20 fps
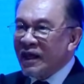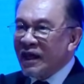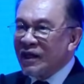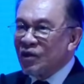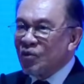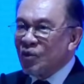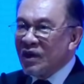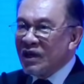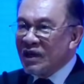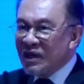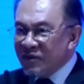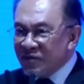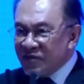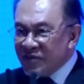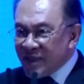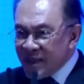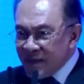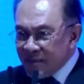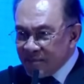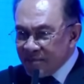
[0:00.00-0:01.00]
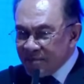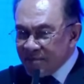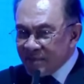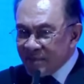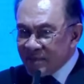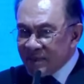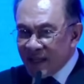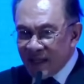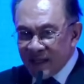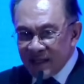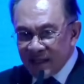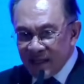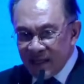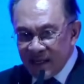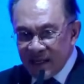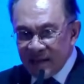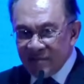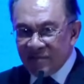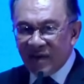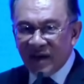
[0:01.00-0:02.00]
And we leave them, then the
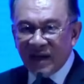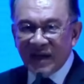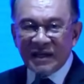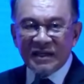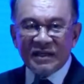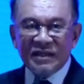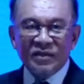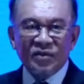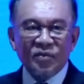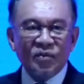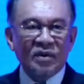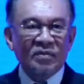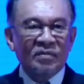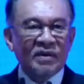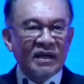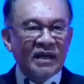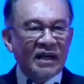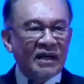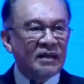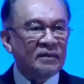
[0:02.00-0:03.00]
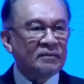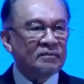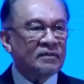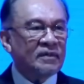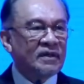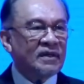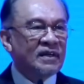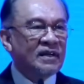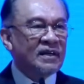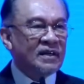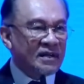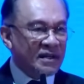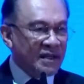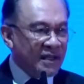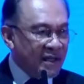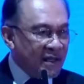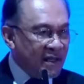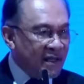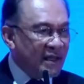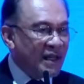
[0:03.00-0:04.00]
divide will become
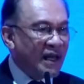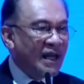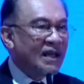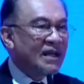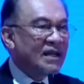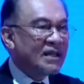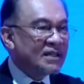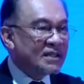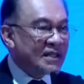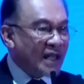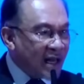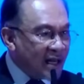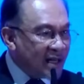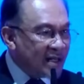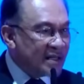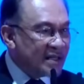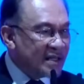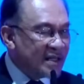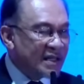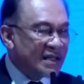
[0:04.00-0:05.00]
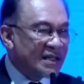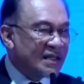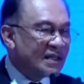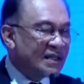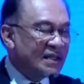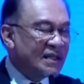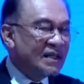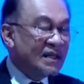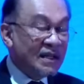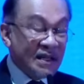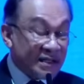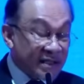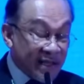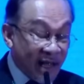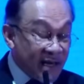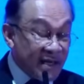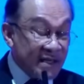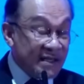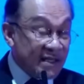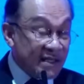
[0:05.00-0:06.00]
real, and the
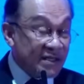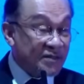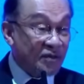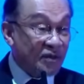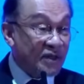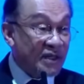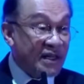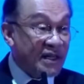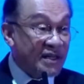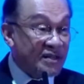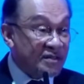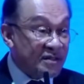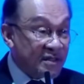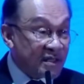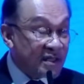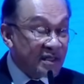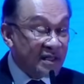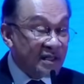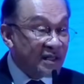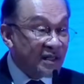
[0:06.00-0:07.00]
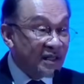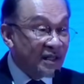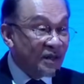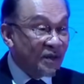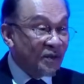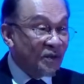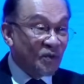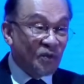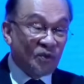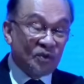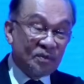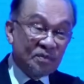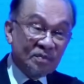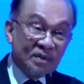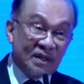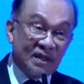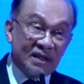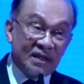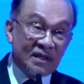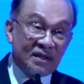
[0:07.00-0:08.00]
challenges for the country would
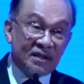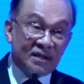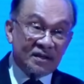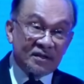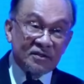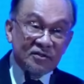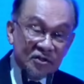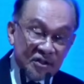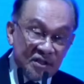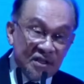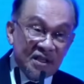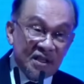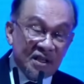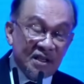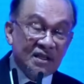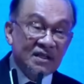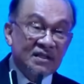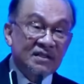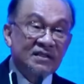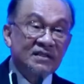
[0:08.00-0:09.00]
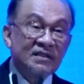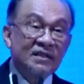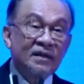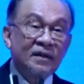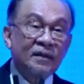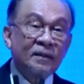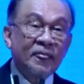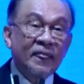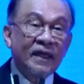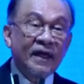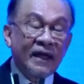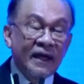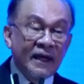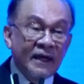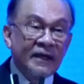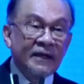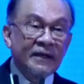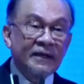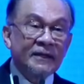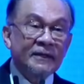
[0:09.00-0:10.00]
be serious.
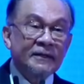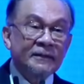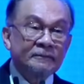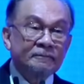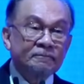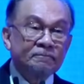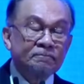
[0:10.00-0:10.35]
And